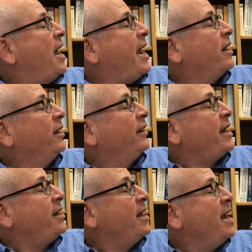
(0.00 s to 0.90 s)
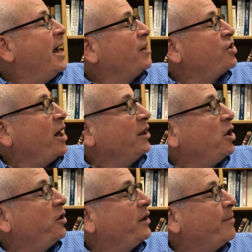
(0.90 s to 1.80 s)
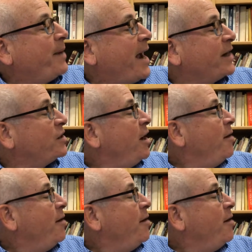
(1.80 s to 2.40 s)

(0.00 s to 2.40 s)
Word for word: Aunt Helene as she unloaded the bags.